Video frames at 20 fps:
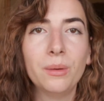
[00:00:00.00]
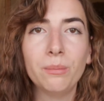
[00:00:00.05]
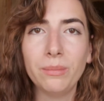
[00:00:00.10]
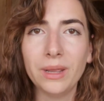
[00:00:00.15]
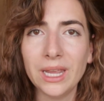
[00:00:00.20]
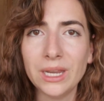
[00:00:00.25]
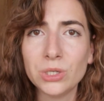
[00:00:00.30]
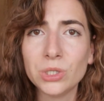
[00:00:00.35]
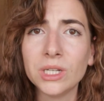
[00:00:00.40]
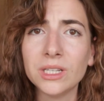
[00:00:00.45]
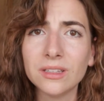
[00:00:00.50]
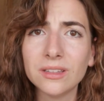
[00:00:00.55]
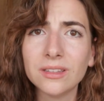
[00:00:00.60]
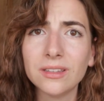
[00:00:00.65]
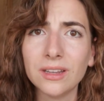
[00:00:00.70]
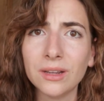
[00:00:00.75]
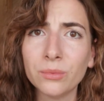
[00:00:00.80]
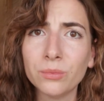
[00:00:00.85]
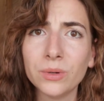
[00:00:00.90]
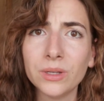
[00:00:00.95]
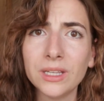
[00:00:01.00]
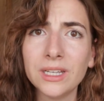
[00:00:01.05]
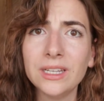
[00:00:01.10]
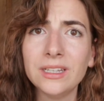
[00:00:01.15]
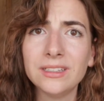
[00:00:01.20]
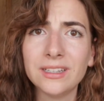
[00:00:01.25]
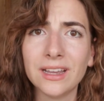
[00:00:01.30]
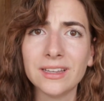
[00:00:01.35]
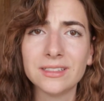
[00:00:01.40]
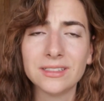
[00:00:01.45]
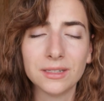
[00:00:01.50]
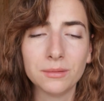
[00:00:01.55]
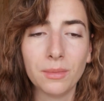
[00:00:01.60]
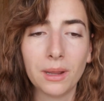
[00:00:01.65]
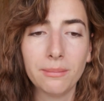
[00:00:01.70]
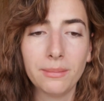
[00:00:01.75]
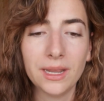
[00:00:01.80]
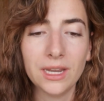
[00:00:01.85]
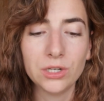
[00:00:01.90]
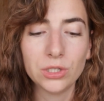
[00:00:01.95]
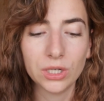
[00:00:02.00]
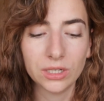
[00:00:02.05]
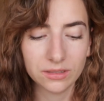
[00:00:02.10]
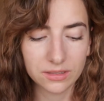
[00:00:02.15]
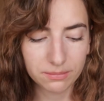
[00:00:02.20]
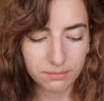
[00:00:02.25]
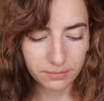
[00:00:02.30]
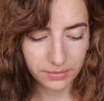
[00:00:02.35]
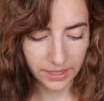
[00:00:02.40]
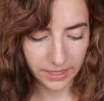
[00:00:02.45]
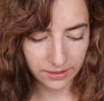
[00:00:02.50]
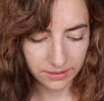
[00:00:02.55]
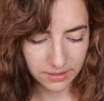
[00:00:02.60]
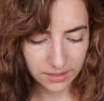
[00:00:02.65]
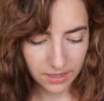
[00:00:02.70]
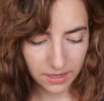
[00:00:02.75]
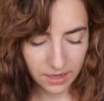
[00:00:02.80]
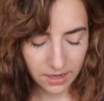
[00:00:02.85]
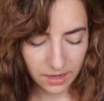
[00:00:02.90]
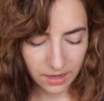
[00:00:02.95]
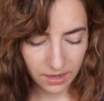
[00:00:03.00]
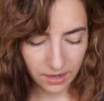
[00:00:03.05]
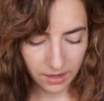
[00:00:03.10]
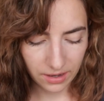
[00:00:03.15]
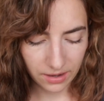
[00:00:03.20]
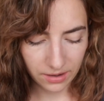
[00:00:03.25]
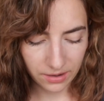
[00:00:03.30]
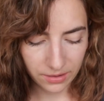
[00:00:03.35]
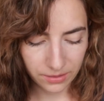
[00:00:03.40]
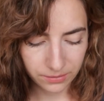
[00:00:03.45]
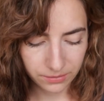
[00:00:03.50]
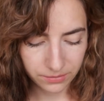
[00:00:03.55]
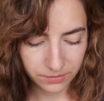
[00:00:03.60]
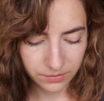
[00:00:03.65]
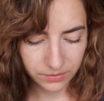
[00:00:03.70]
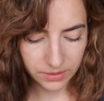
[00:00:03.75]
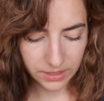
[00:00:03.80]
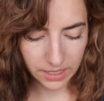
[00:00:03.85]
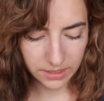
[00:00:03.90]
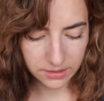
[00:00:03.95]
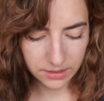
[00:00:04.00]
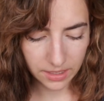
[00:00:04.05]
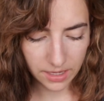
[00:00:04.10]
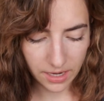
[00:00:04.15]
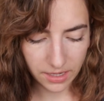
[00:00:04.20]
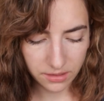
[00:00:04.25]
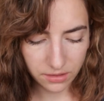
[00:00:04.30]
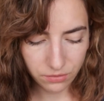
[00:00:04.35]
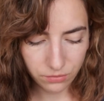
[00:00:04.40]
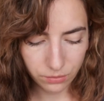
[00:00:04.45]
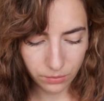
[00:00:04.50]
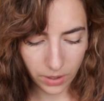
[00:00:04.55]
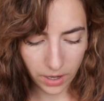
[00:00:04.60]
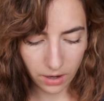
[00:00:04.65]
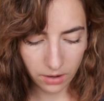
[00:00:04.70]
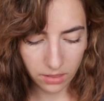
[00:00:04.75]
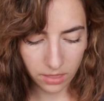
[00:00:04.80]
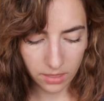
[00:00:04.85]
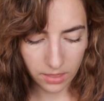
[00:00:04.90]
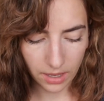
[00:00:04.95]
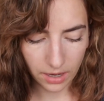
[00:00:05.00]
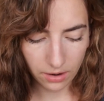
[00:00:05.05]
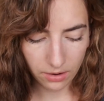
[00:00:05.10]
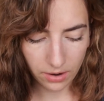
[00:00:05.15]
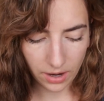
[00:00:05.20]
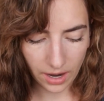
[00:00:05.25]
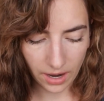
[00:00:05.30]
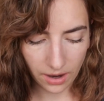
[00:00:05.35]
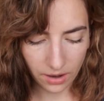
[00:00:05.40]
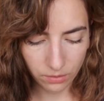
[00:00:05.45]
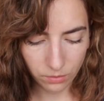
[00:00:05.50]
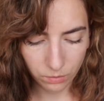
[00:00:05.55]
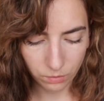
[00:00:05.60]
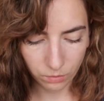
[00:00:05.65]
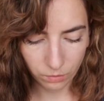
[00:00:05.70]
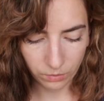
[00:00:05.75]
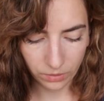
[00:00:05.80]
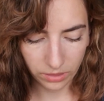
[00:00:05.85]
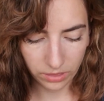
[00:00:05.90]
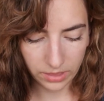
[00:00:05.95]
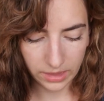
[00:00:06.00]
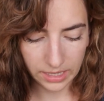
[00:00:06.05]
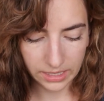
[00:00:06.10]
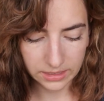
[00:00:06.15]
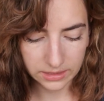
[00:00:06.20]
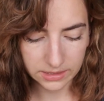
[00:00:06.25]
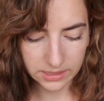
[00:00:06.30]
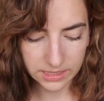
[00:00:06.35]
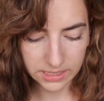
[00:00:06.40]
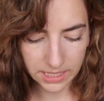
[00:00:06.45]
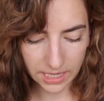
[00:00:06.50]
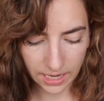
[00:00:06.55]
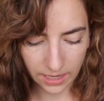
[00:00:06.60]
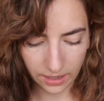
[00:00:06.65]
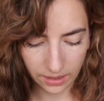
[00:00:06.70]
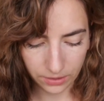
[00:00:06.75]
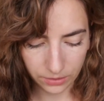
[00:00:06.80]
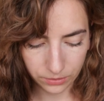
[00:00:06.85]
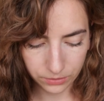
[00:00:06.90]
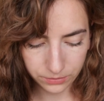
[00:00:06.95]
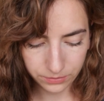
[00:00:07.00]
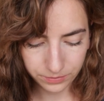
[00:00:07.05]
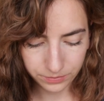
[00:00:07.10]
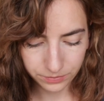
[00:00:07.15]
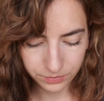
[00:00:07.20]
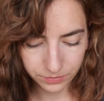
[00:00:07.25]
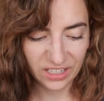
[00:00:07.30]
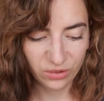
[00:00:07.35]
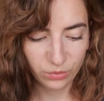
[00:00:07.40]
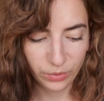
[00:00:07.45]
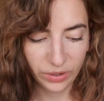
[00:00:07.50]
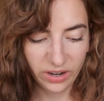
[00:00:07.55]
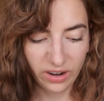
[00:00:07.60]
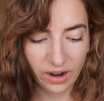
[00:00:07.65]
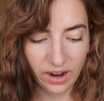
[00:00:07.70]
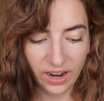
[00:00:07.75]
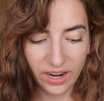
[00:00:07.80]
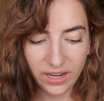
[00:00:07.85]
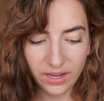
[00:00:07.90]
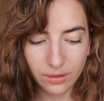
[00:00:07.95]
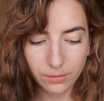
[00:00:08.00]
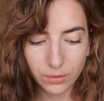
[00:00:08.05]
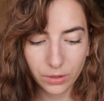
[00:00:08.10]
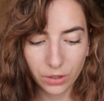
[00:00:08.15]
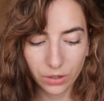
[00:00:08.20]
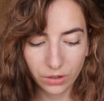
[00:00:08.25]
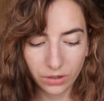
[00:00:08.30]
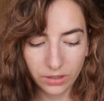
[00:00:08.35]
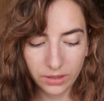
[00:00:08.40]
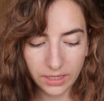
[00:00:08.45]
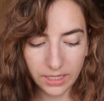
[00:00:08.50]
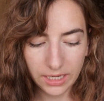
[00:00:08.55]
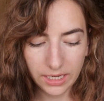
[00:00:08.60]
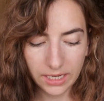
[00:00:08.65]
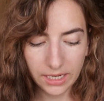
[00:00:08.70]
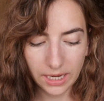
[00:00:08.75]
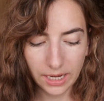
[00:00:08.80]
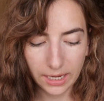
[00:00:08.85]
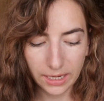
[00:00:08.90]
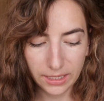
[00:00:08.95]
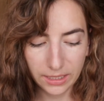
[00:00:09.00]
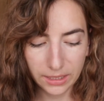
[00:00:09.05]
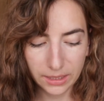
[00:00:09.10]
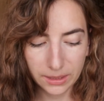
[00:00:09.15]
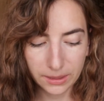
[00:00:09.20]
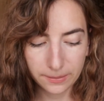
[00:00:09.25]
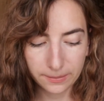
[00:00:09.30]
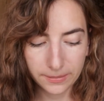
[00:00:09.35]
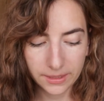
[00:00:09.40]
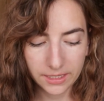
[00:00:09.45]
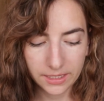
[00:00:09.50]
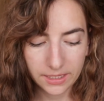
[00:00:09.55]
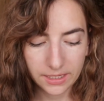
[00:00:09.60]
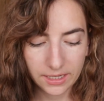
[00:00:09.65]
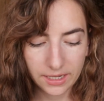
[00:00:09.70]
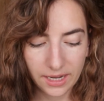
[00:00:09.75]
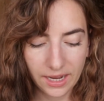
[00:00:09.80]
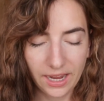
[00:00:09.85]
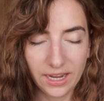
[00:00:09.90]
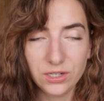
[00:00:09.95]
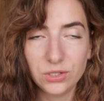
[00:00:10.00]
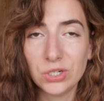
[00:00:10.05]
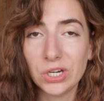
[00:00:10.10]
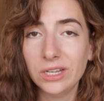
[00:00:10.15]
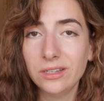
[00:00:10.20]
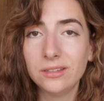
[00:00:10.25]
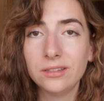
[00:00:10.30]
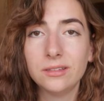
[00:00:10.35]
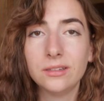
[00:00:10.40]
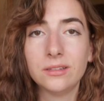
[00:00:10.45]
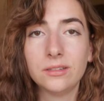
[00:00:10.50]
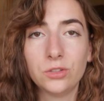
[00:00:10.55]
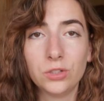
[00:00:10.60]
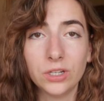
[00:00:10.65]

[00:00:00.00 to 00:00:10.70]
patience. It really tested my patience, but that's kind of where they're at with things now. And where I am currently, I just